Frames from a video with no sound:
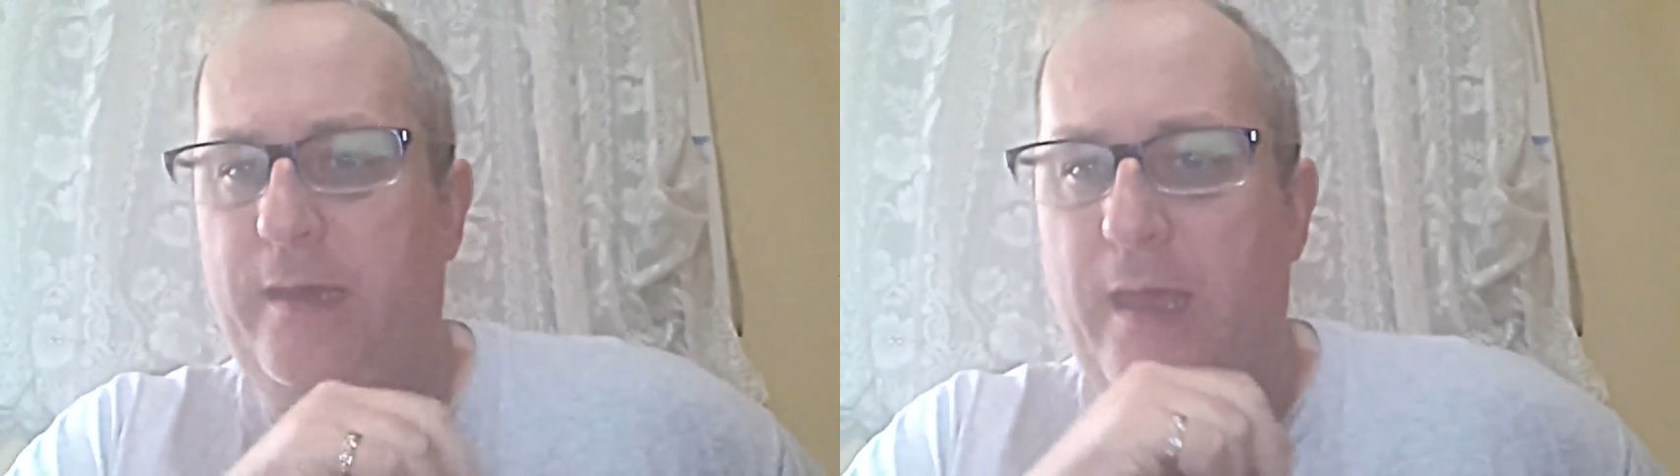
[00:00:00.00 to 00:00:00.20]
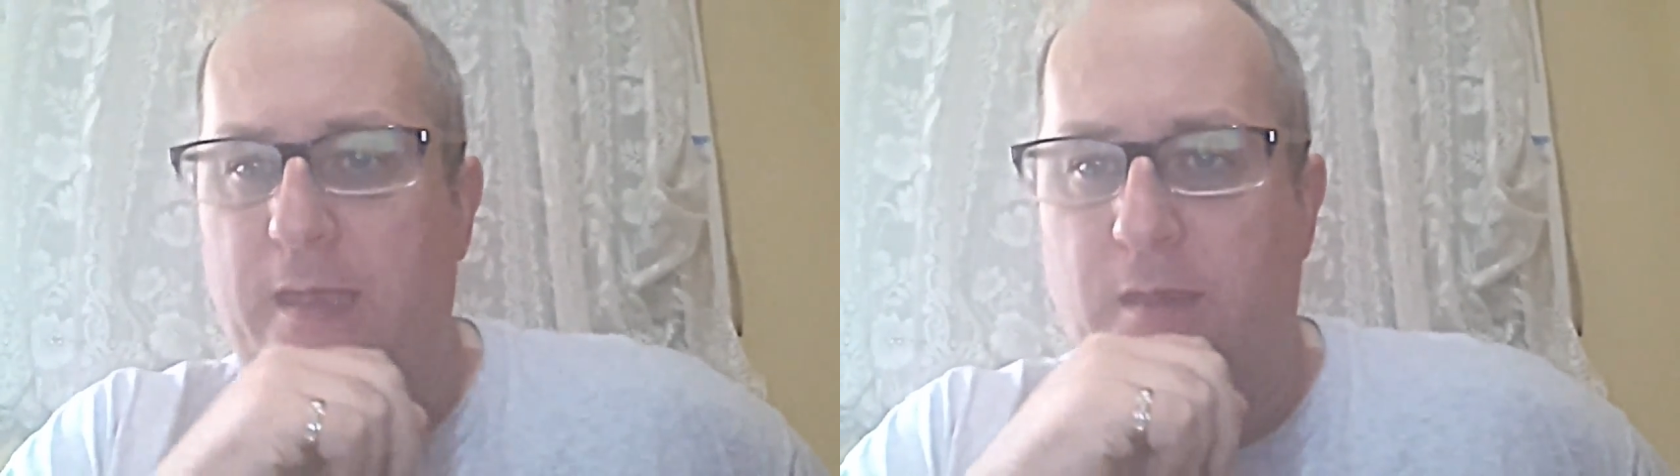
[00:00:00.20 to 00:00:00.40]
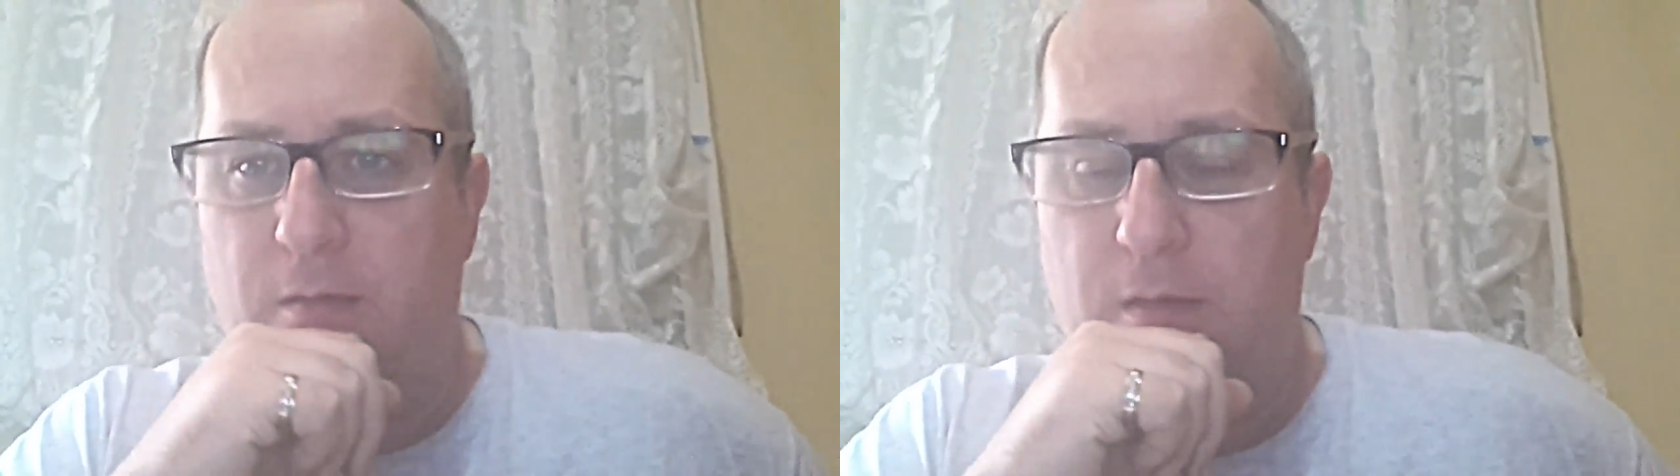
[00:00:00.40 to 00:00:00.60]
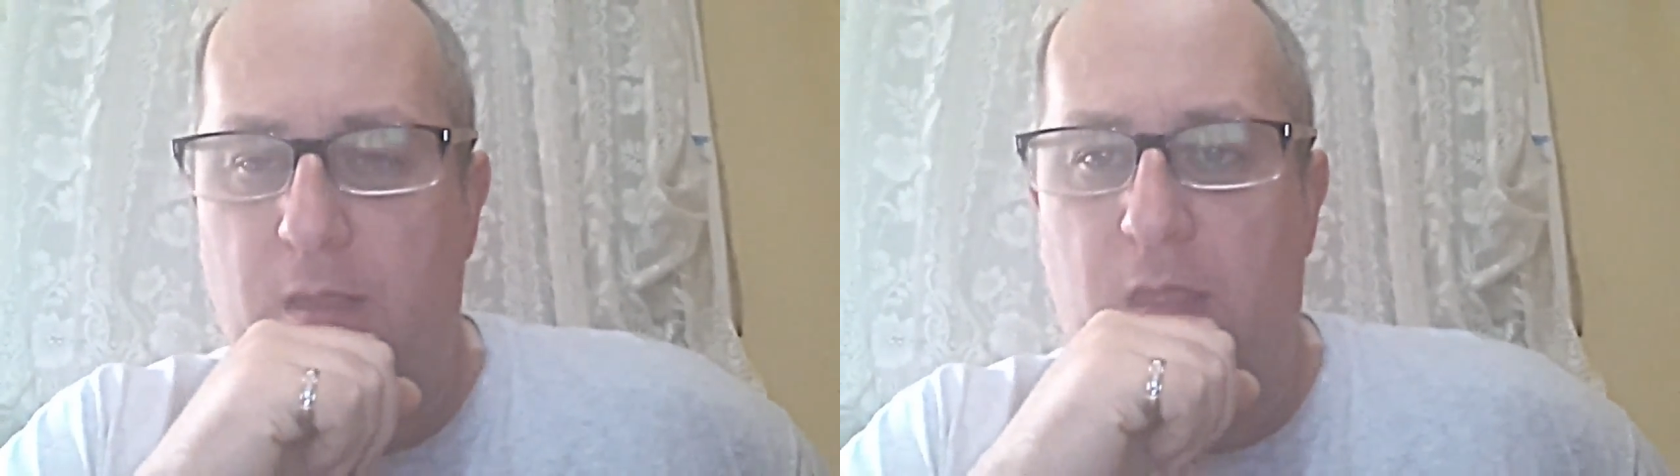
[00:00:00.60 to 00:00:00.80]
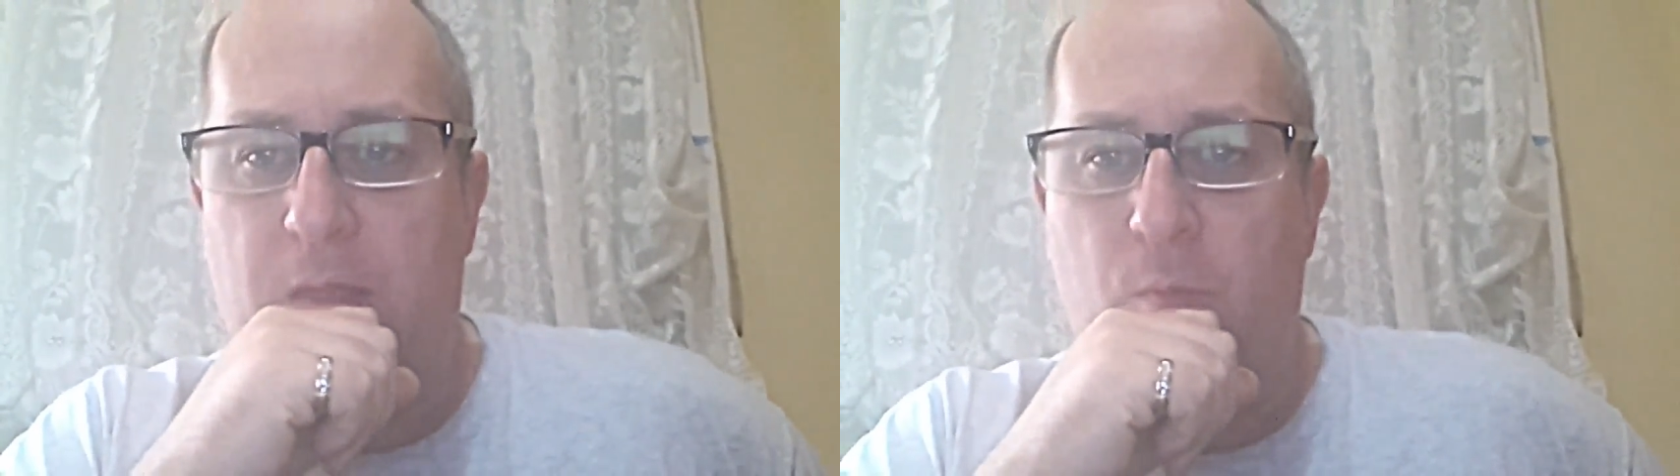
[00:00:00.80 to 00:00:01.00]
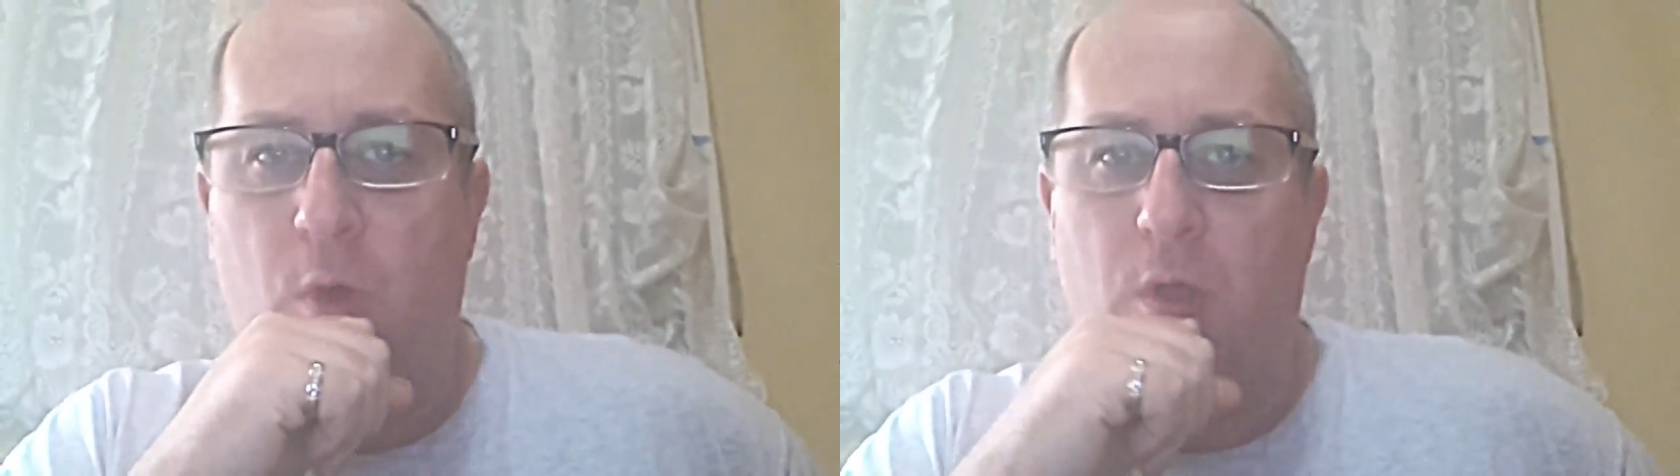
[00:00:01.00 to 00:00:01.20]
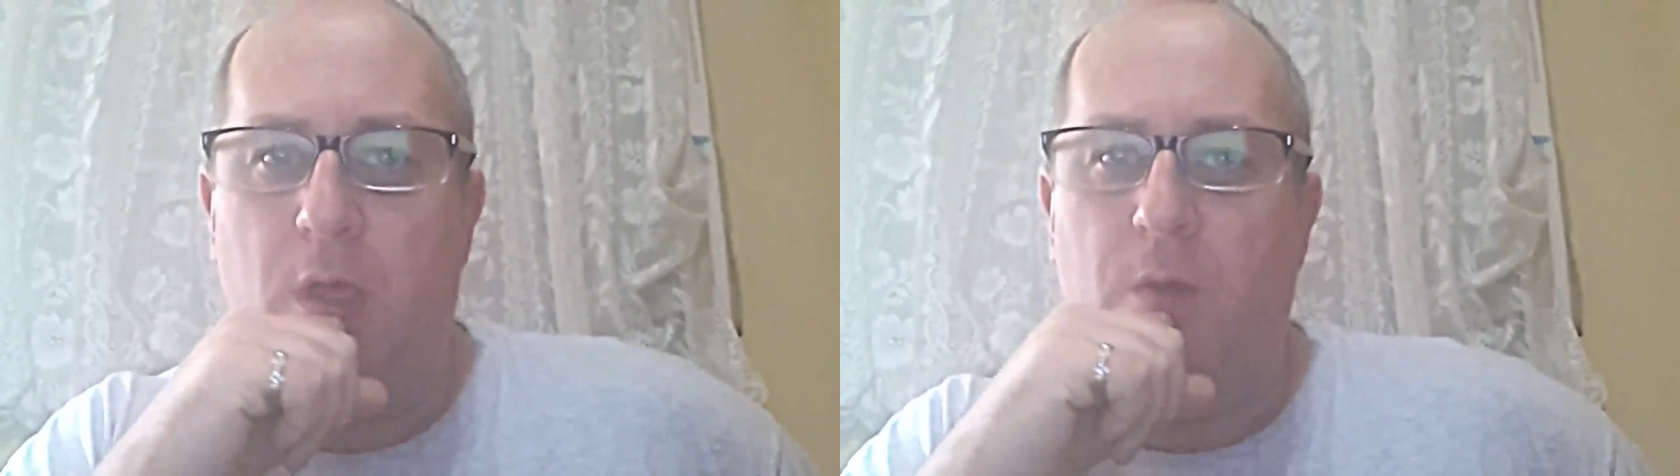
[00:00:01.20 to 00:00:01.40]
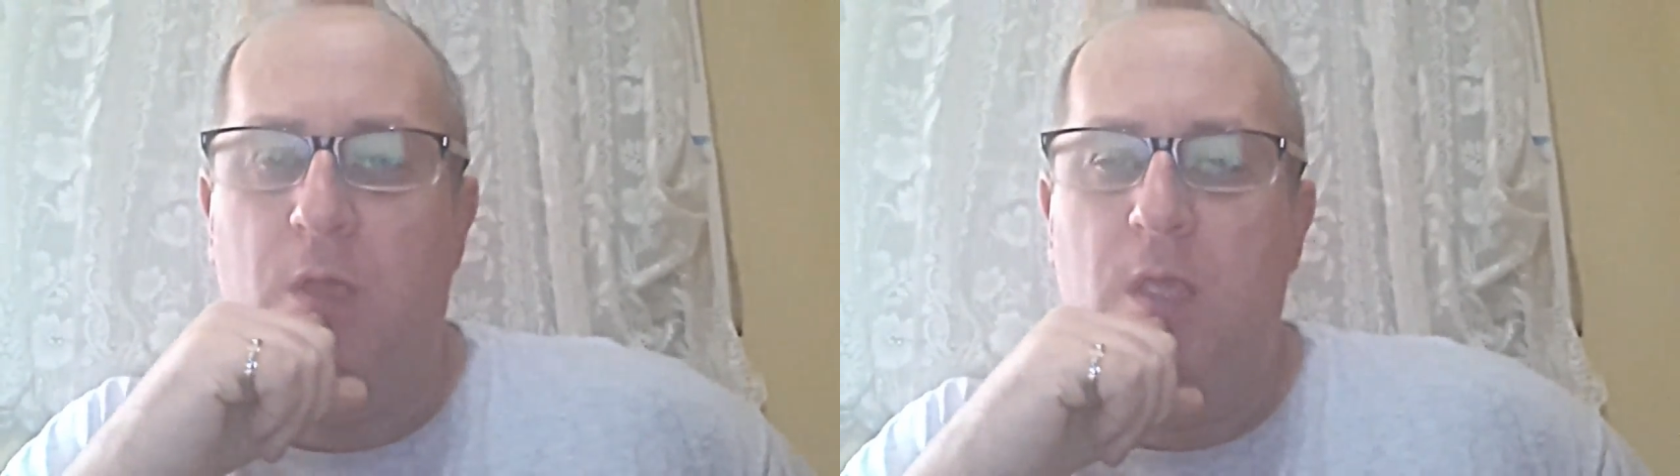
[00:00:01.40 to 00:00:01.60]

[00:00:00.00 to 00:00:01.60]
day in one go.